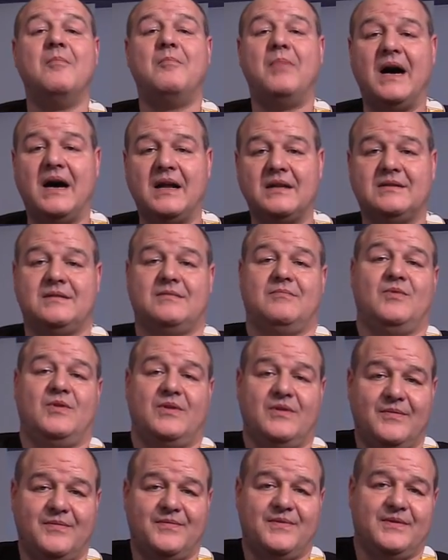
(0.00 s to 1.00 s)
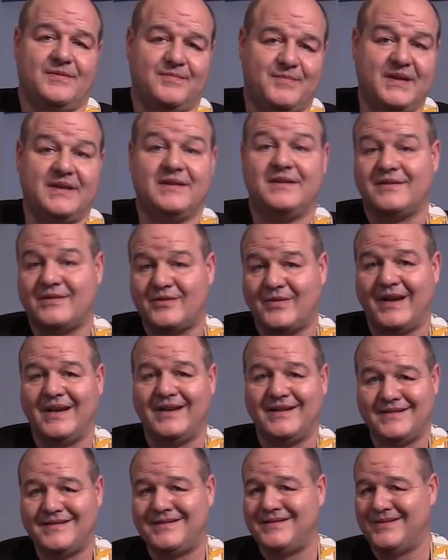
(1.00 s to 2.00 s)
but one of the biggest
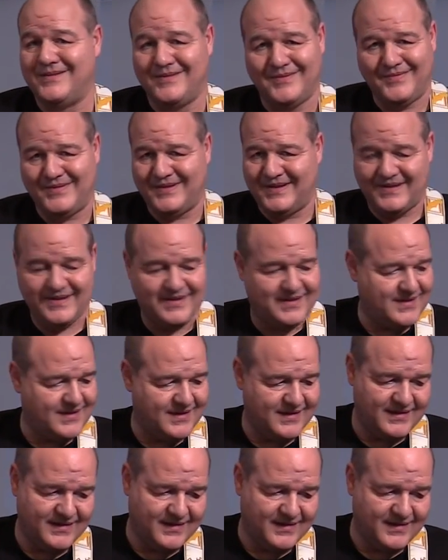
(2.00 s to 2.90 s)
strengths of it